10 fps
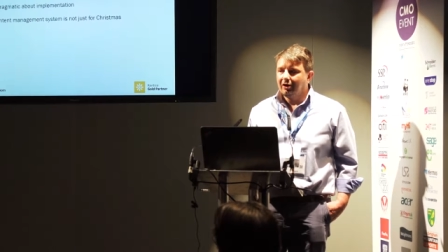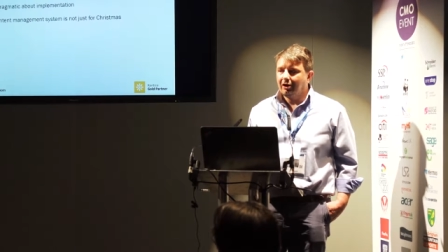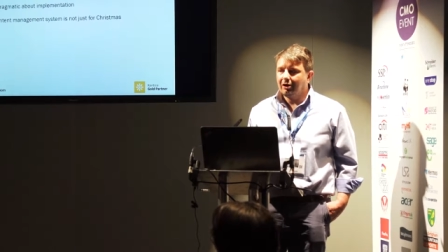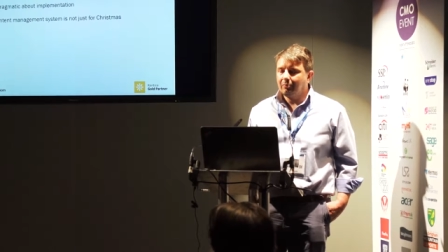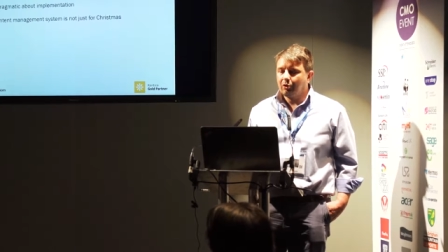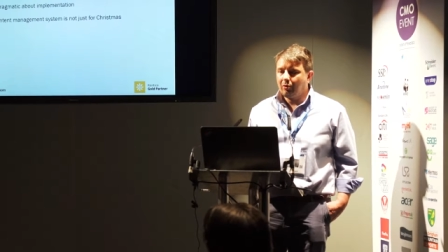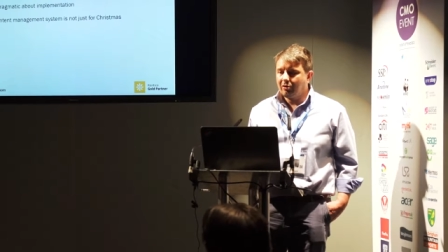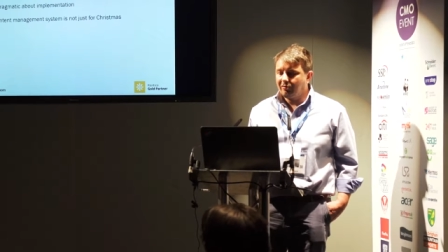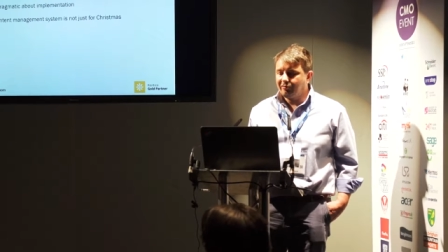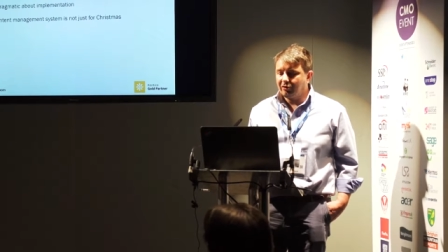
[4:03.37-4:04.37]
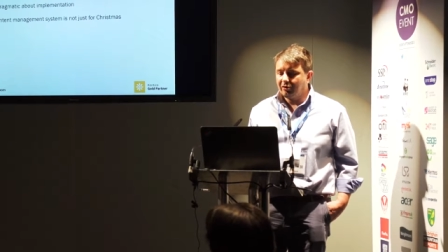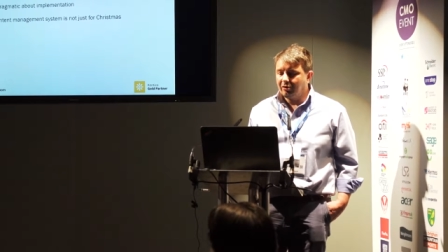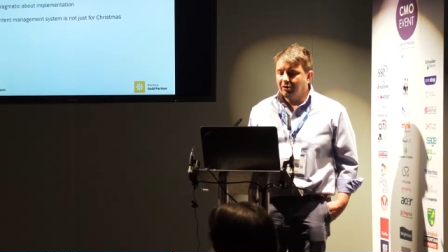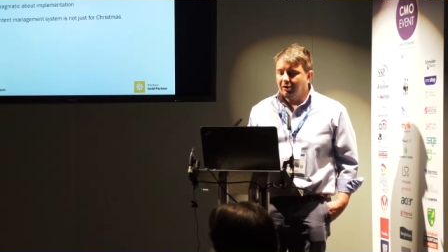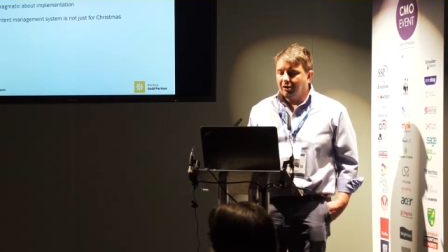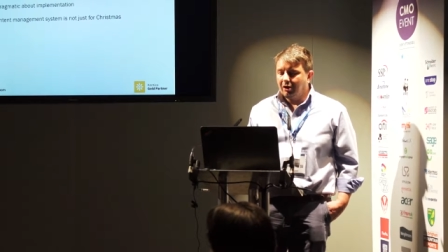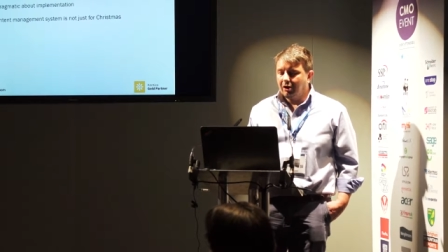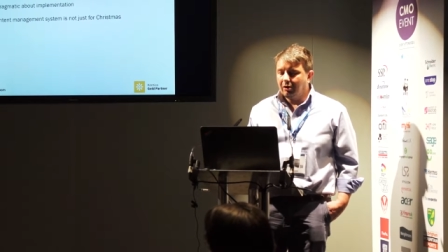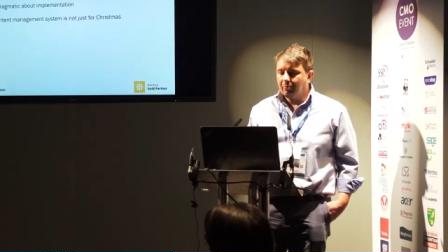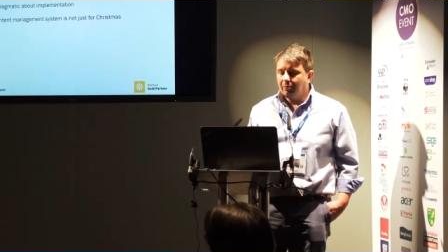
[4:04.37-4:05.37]
Um, quite often,
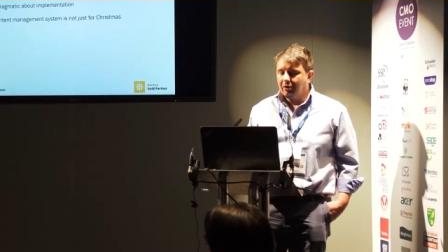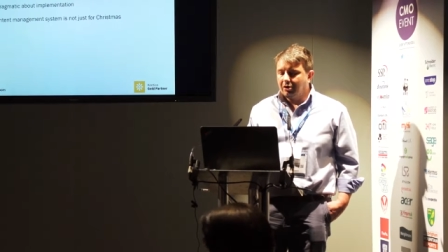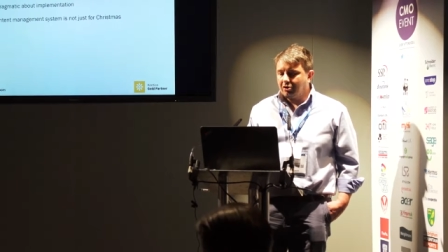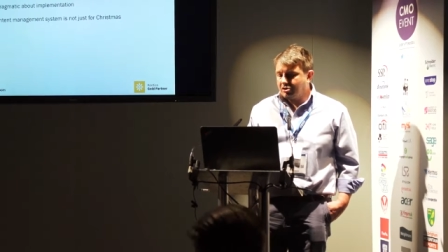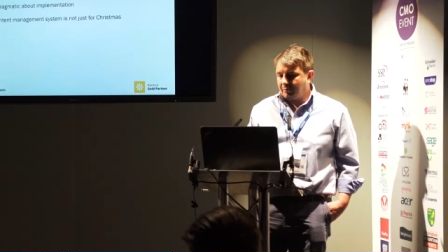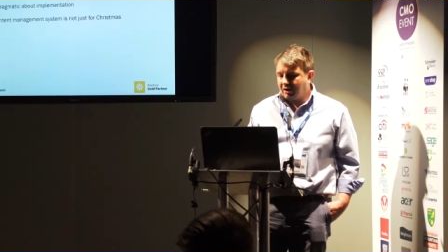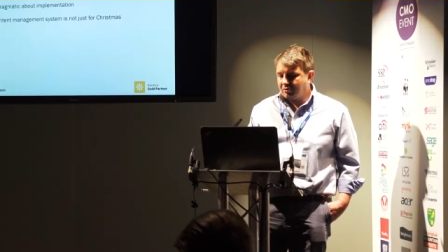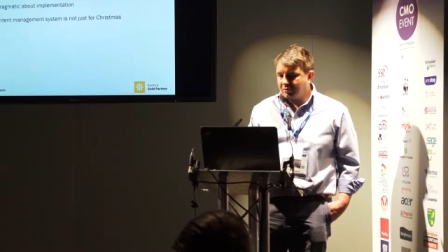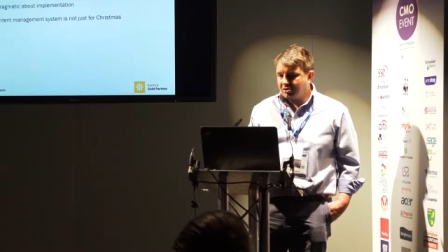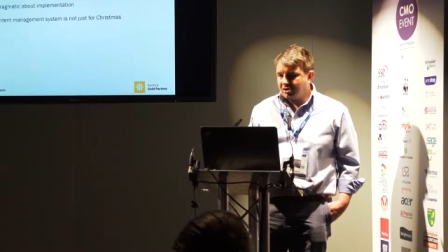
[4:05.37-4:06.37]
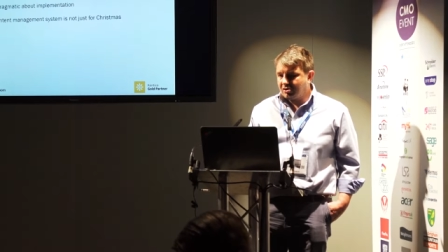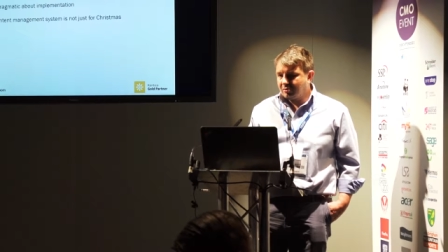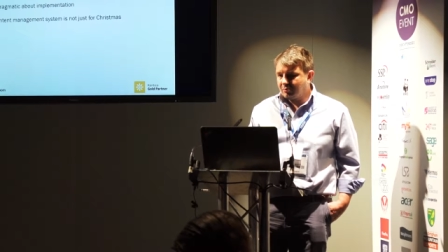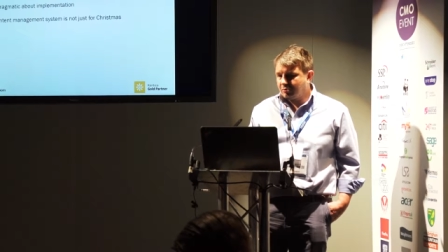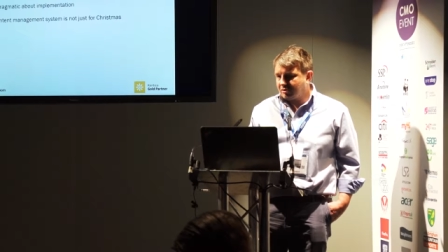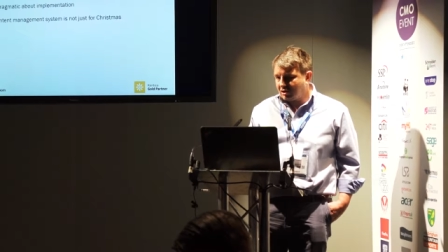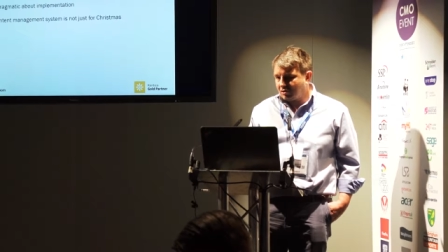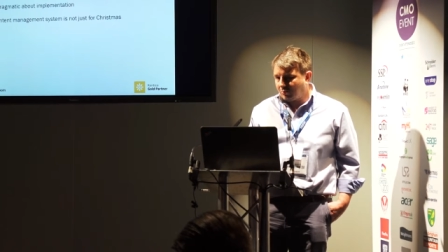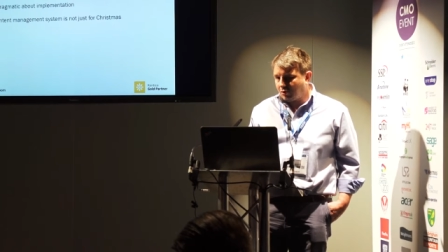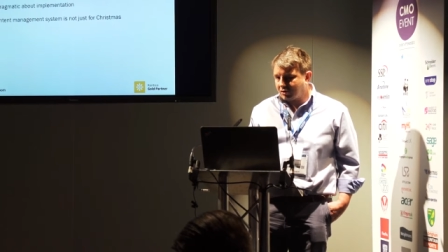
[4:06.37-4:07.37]
um, content management systems,
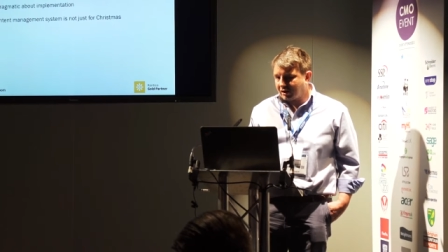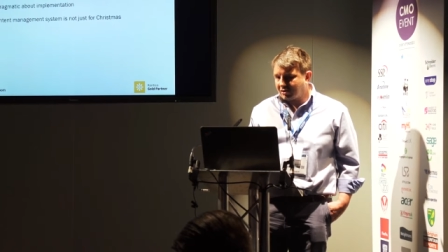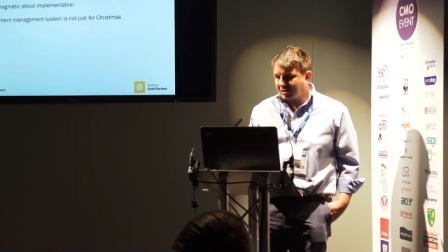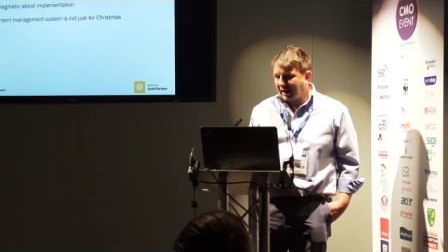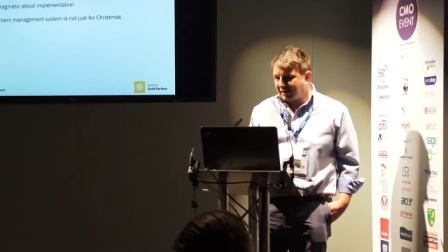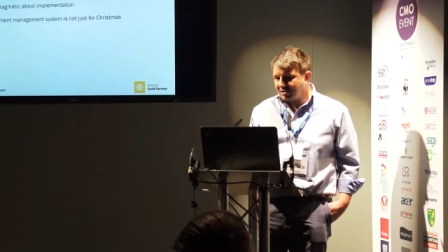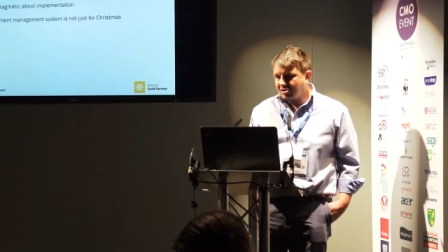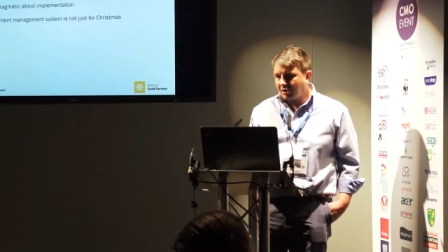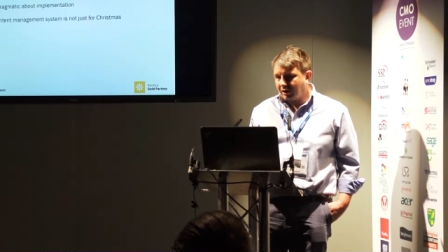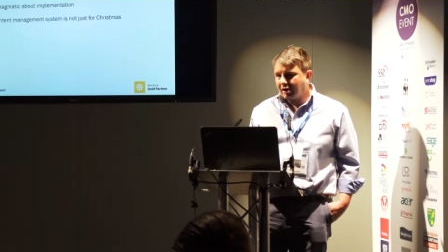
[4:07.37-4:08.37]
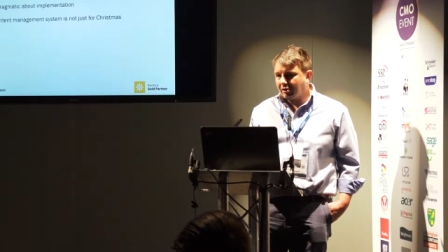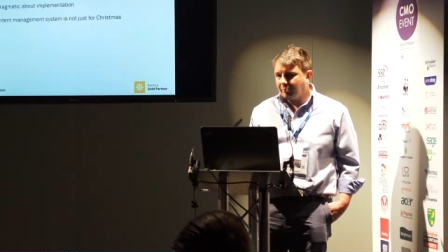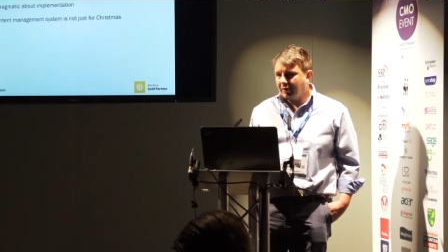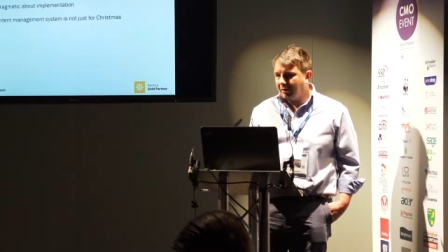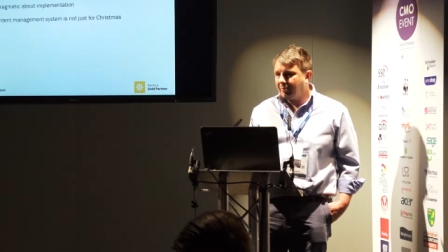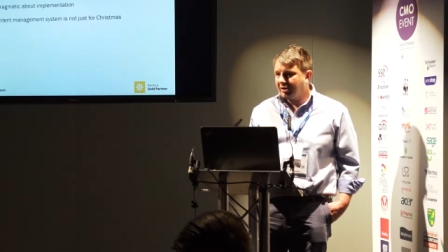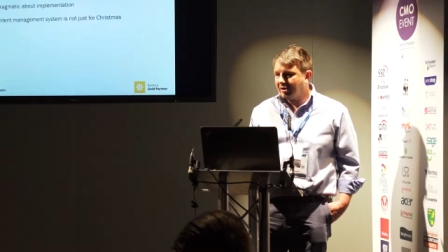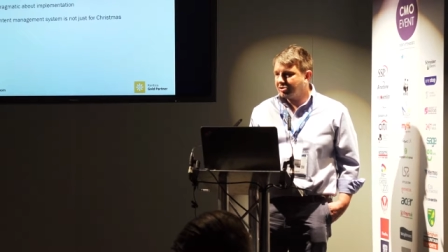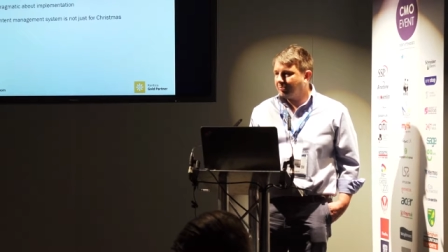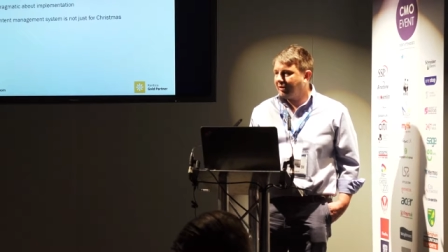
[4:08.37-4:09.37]
digital projects can start out a, a, bit
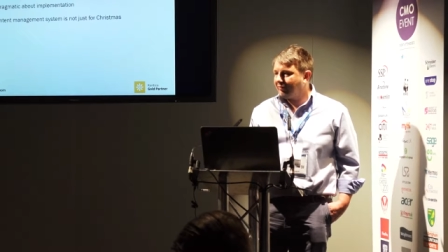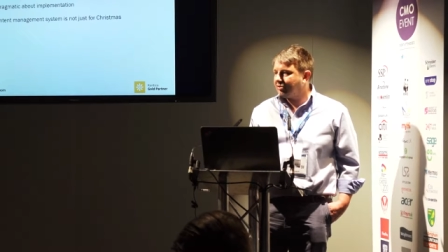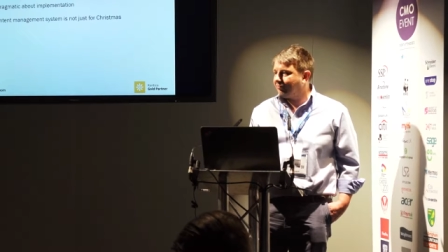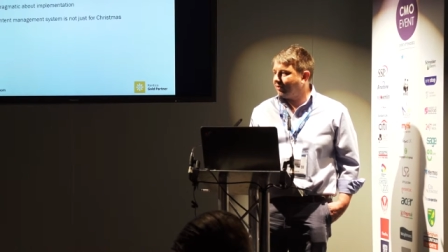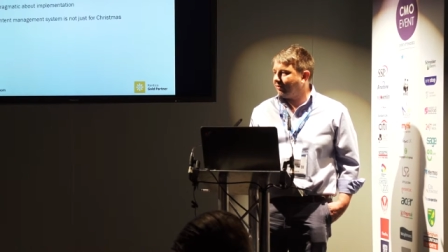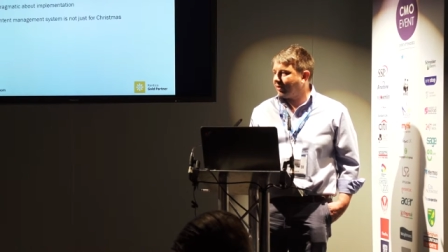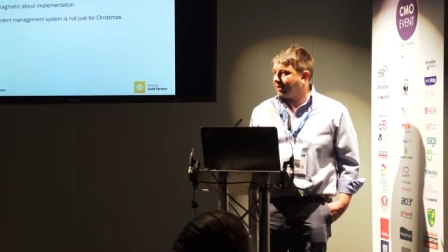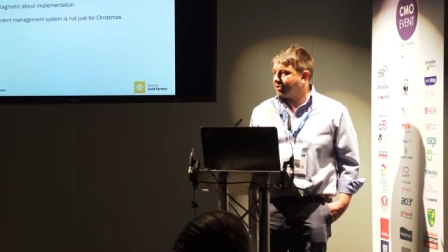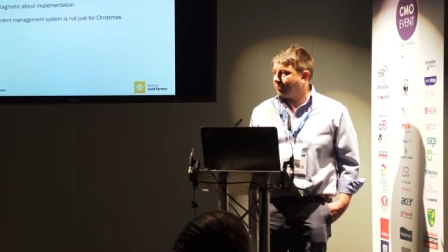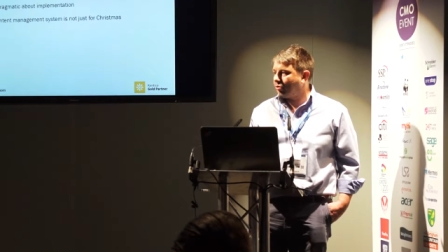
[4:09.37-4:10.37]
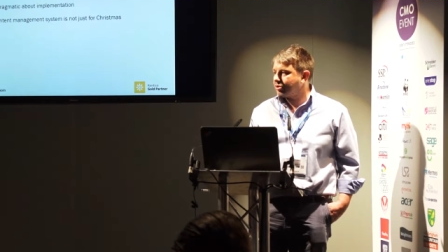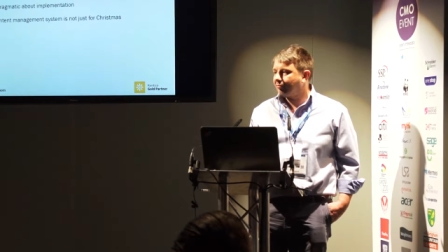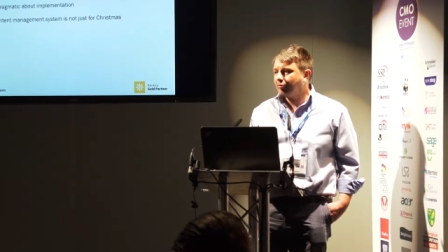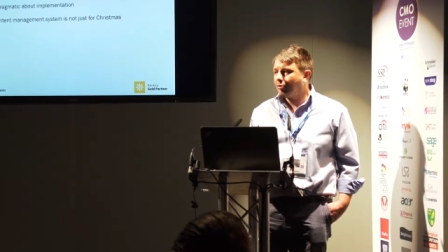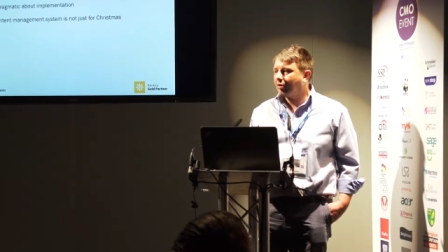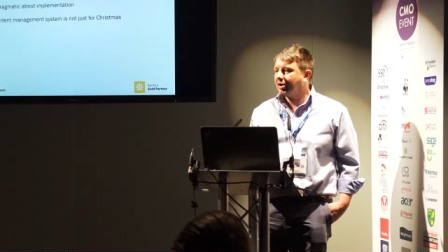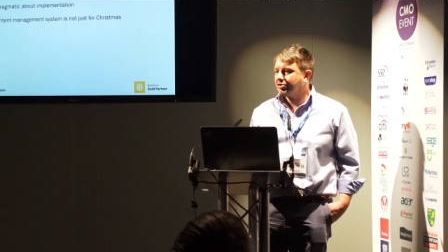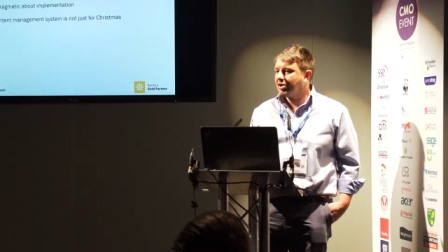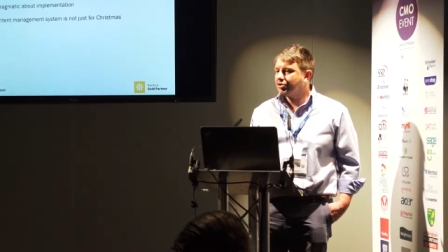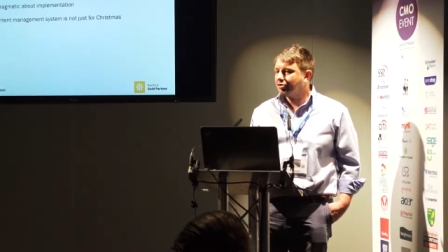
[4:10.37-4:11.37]
as a bit of a vanity project for an
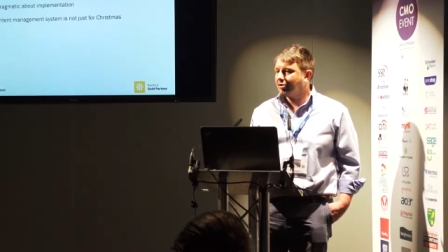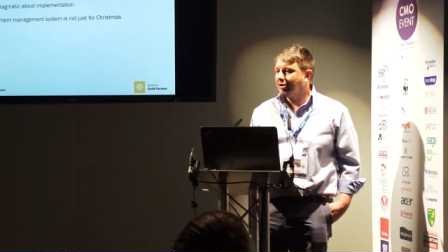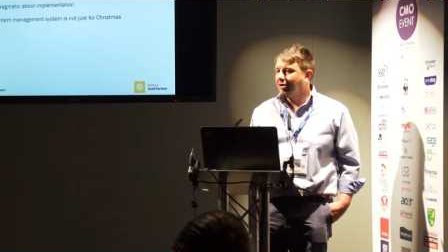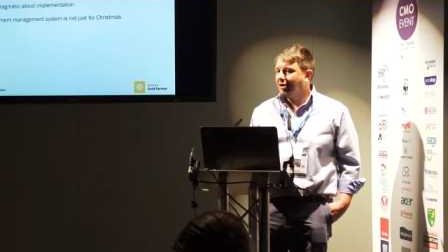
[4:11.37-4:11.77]
organization.